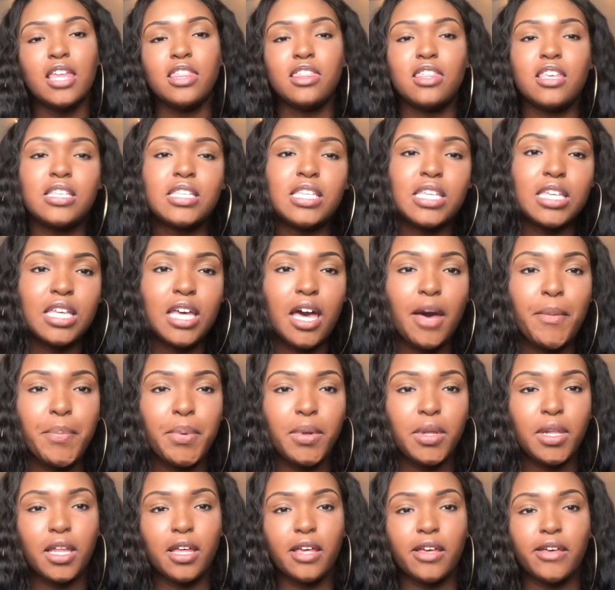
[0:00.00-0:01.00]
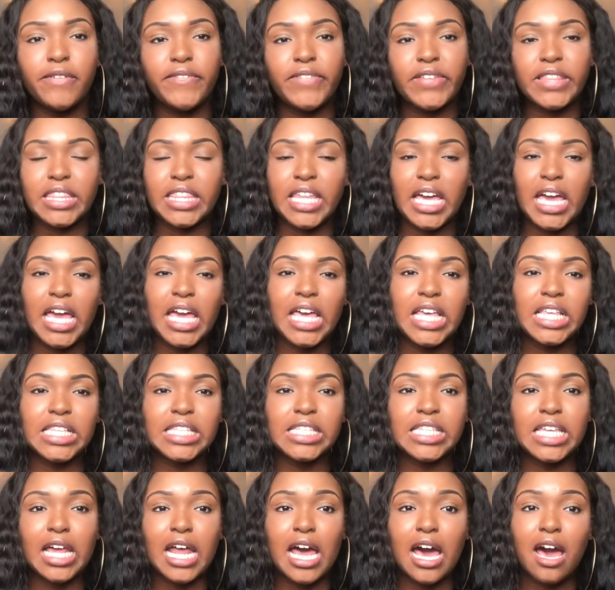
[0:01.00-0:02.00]
Just a couple of things
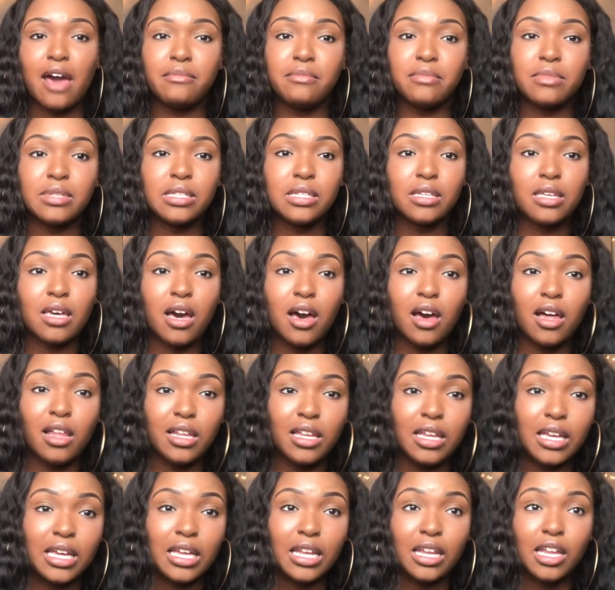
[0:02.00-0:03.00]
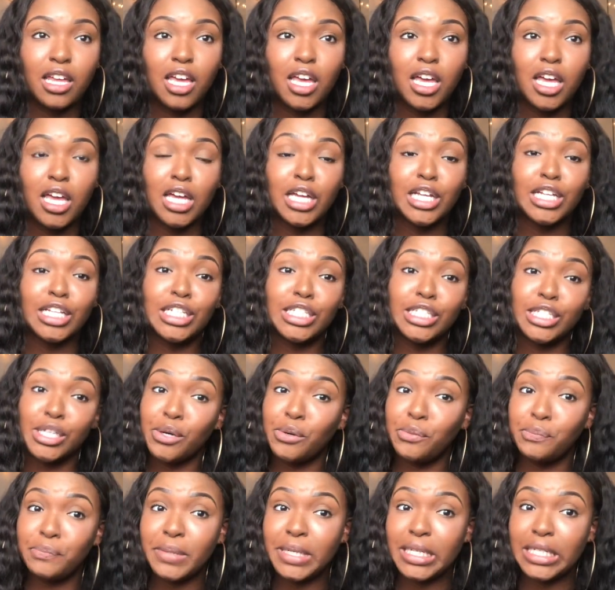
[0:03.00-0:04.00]
that I'm calling
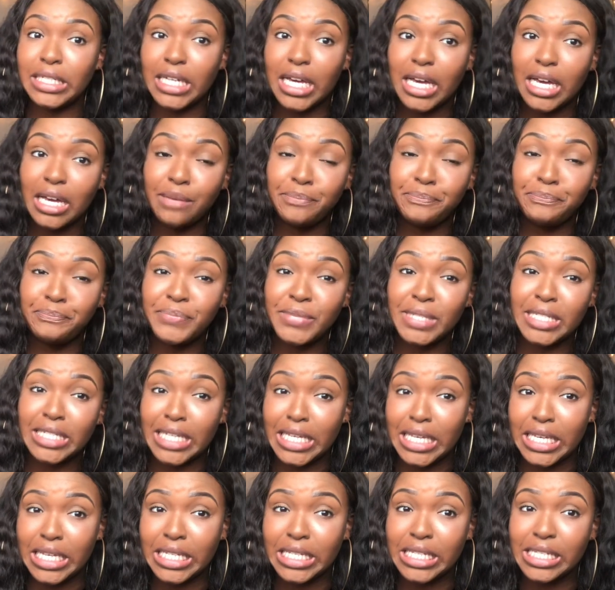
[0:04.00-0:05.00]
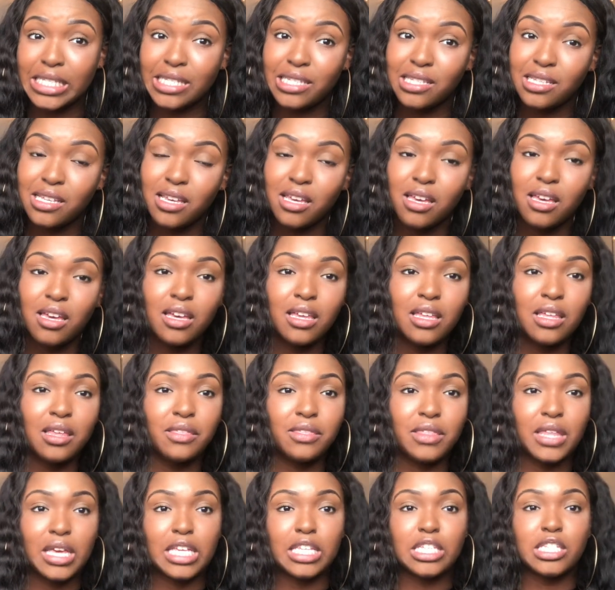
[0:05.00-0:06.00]
"don't be dumb, sis."
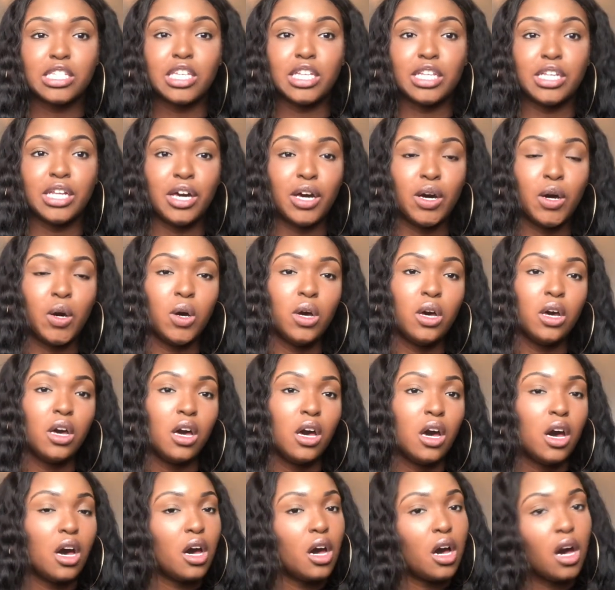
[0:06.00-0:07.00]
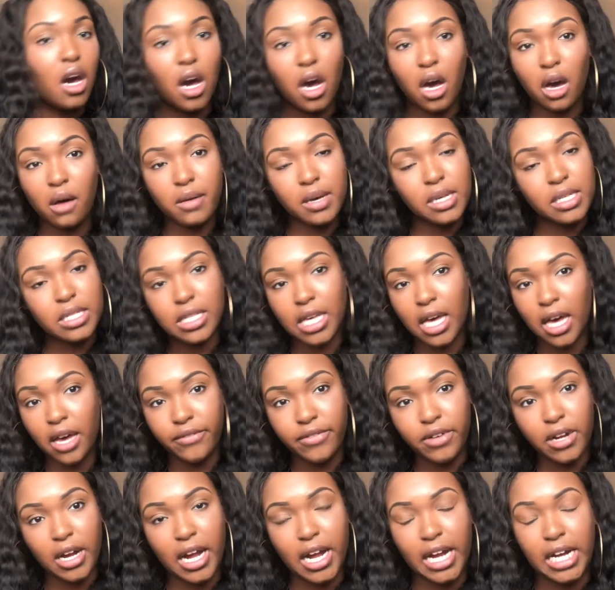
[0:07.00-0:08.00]
Things to know. Always
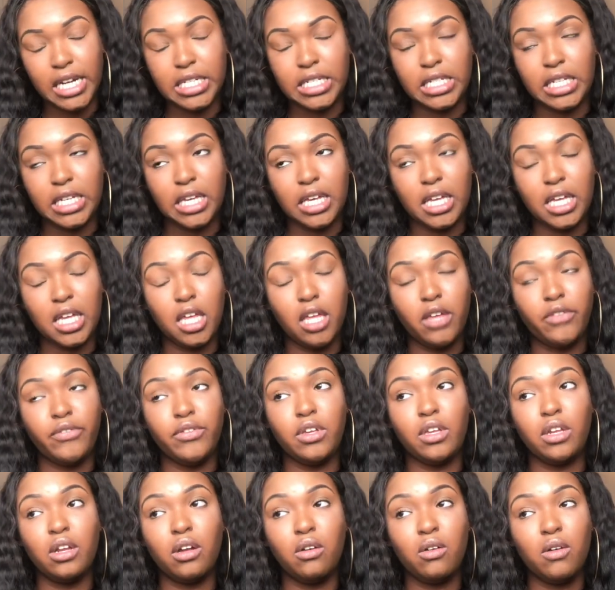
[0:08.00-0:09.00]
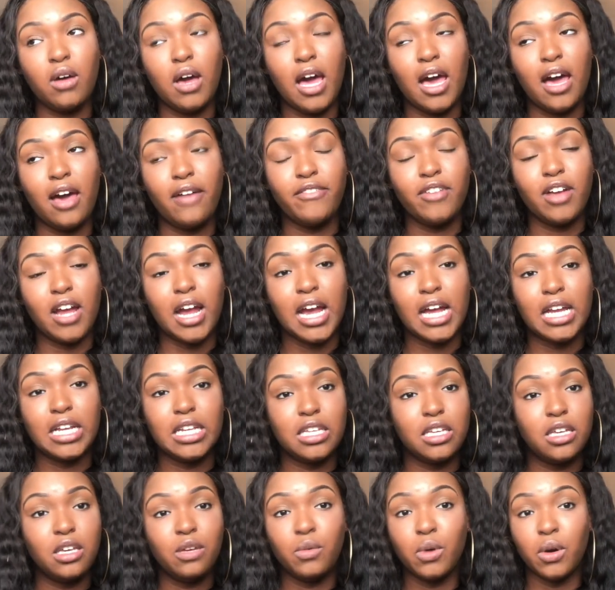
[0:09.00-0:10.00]
have your ID. If you don't have your ID,
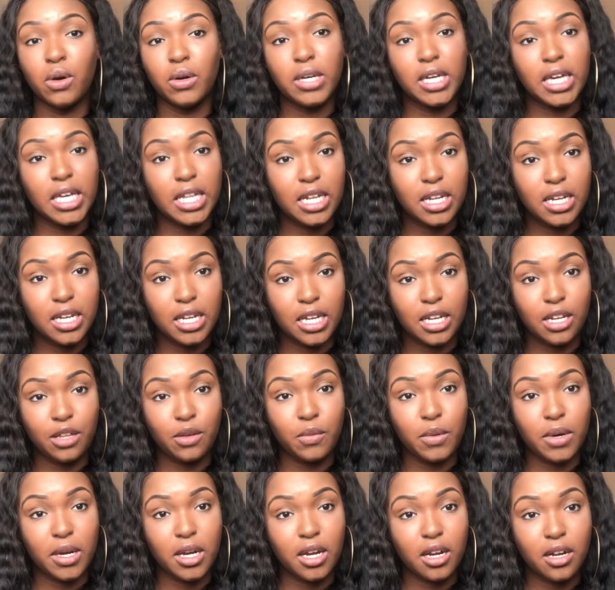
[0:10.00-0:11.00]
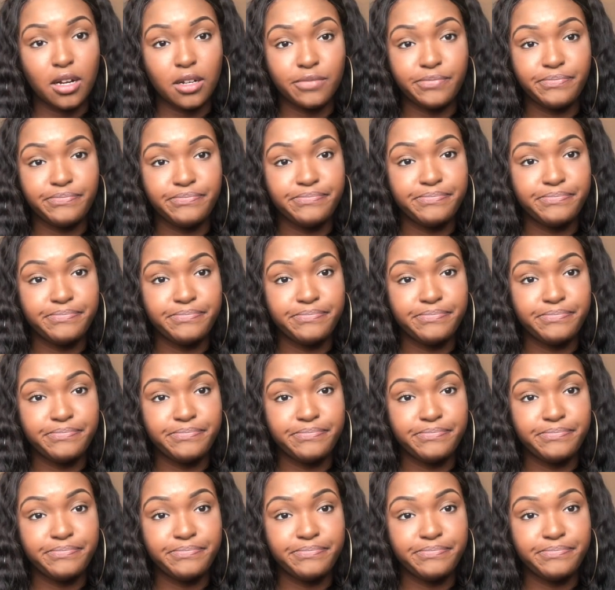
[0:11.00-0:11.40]
you won't get in anywhere